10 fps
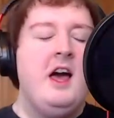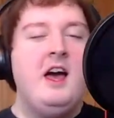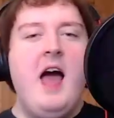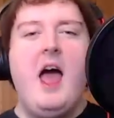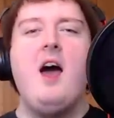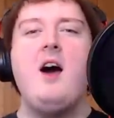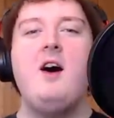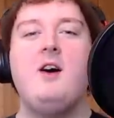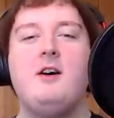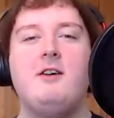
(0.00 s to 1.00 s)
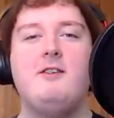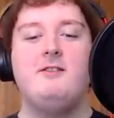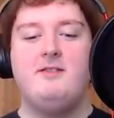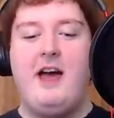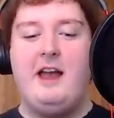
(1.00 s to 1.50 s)
Oh,
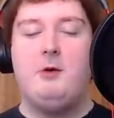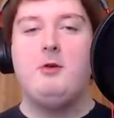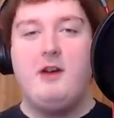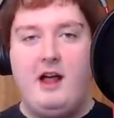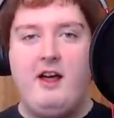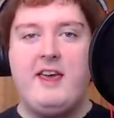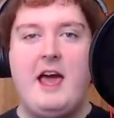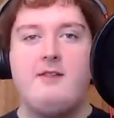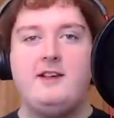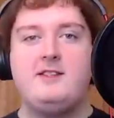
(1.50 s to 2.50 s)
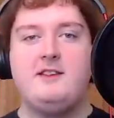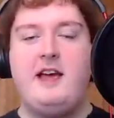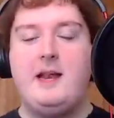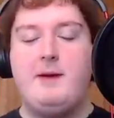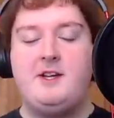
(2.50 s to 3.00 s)
and I like how this
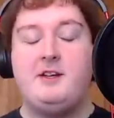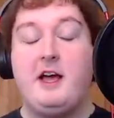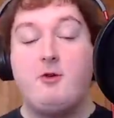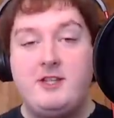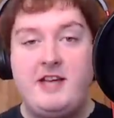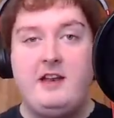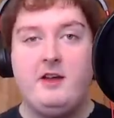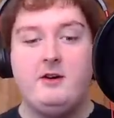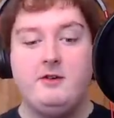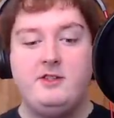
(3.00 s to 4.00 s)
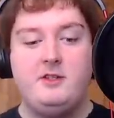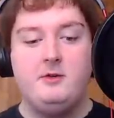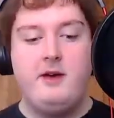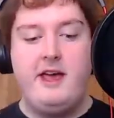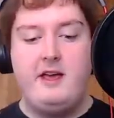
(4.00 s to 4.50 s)
animation crescendos
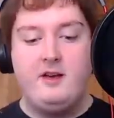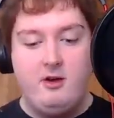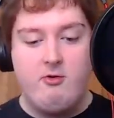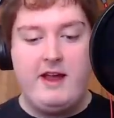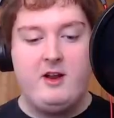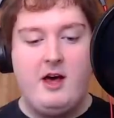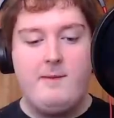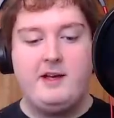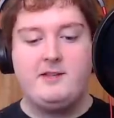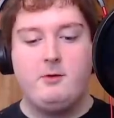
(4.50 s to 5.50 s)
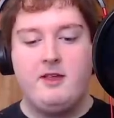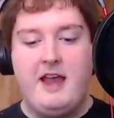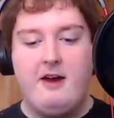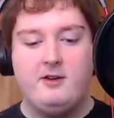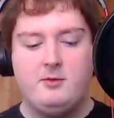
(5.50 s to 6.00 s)
to a great climax of all the
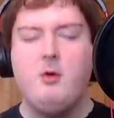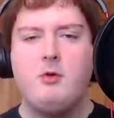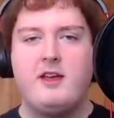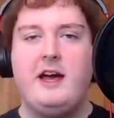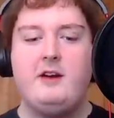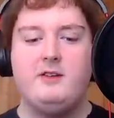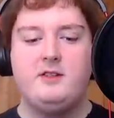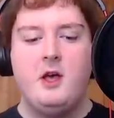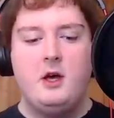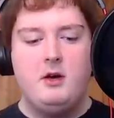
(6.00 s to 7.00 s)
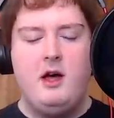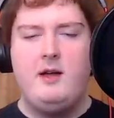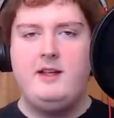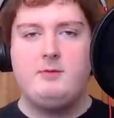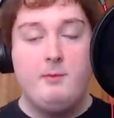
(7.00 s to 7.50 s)
characters. Well, not all the characters, at
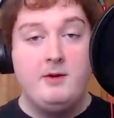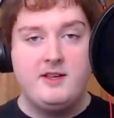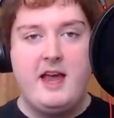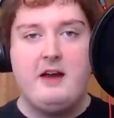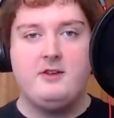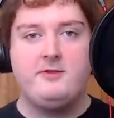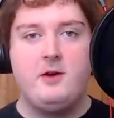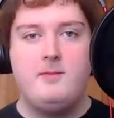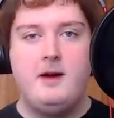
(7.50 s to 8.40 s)
least most of the characters from